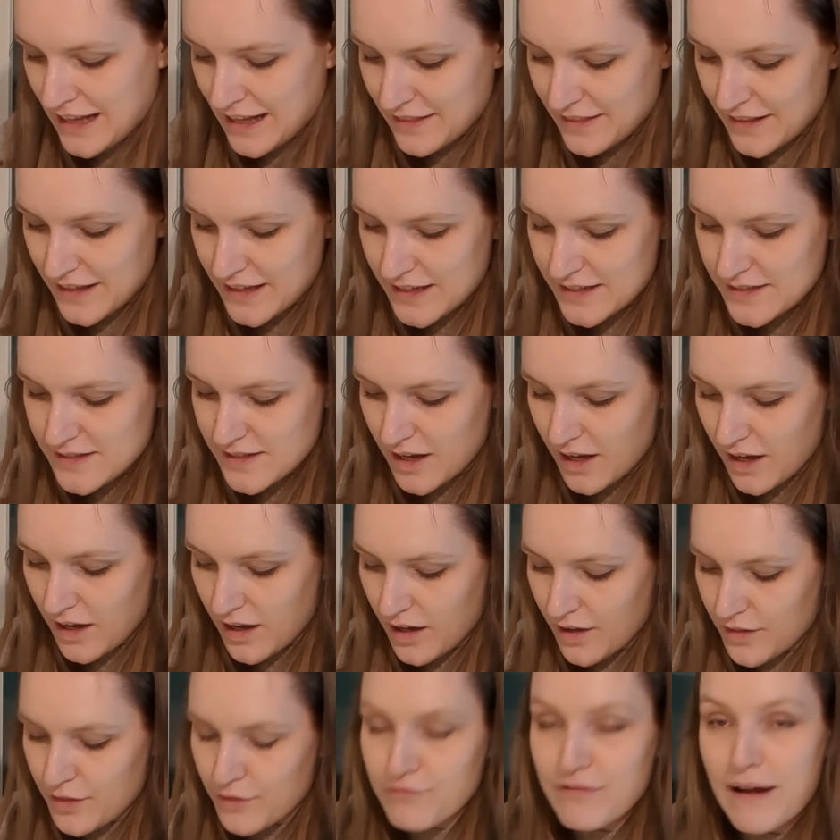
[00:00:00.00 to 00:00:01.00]
these
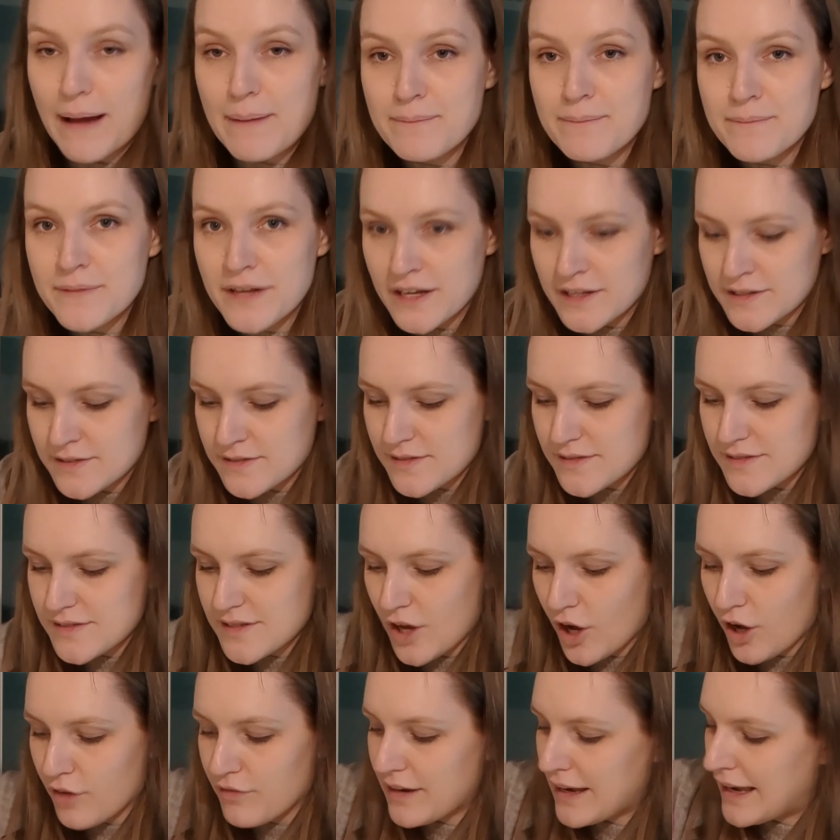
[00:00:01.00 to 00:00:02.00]
are the remnants
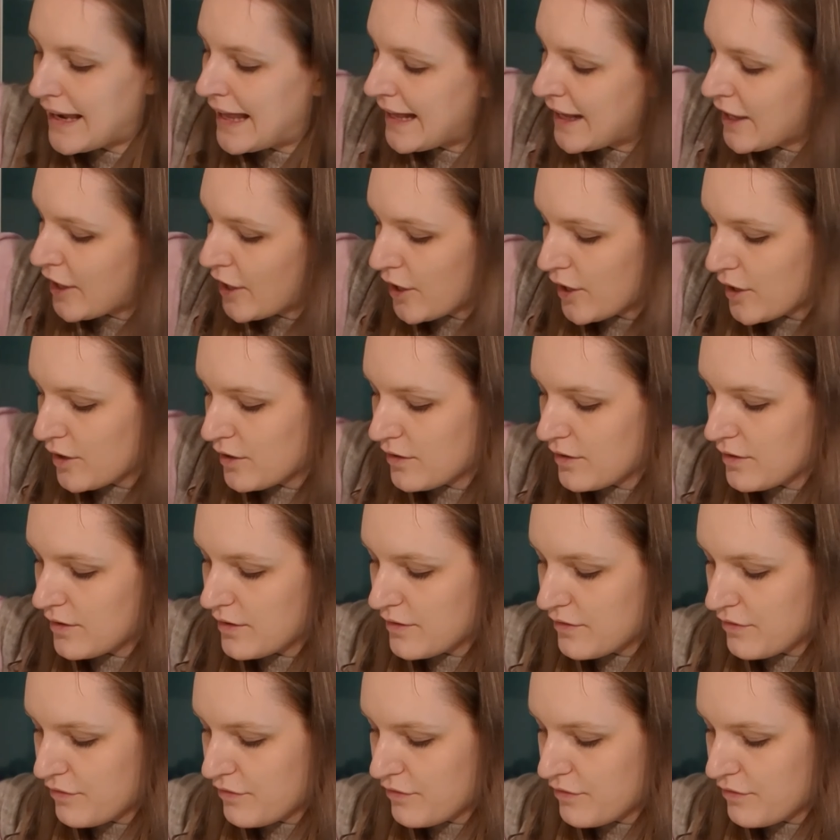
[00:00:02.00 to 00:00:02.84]
of a Lego